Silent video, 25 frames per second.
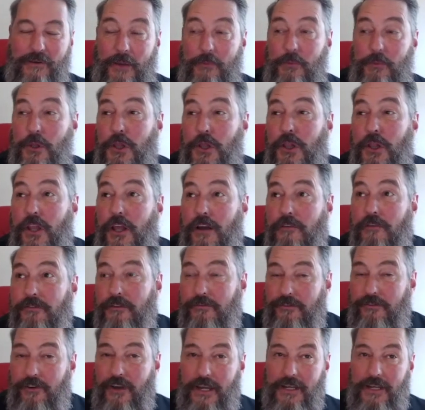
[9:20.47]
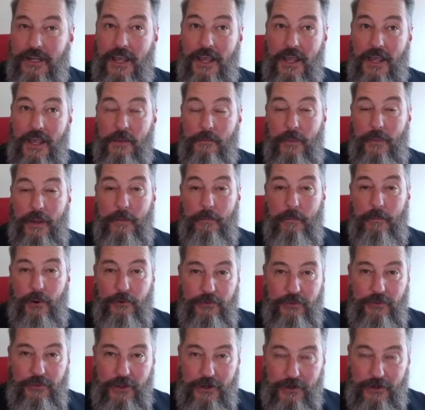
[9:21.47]
I would love to find my
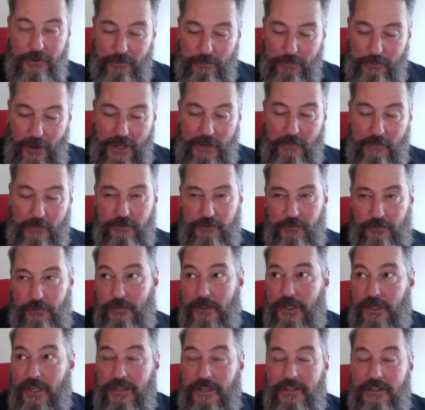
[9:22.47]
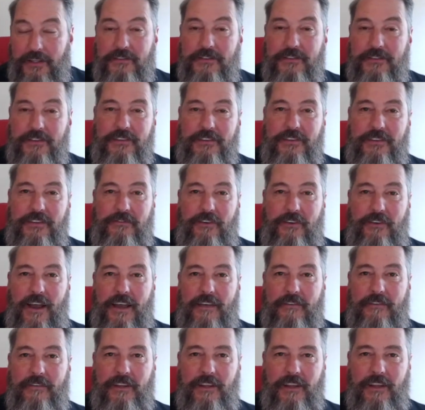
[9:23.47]
birth year pipe, which would be
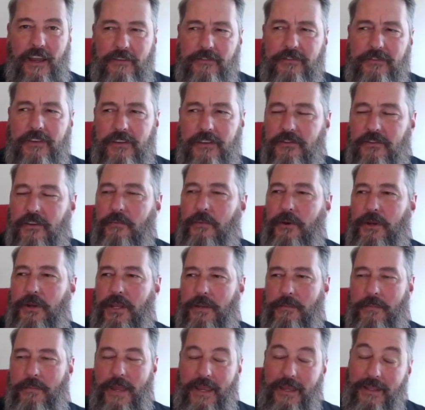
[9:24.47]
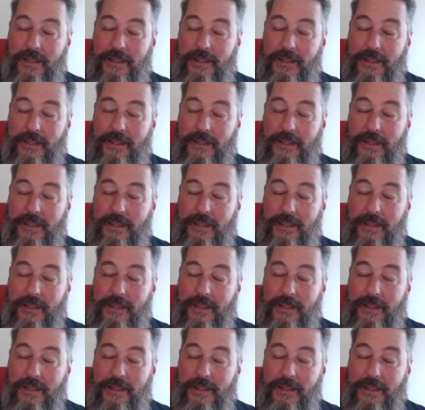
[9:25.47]
1965, and I've seen some on eBay,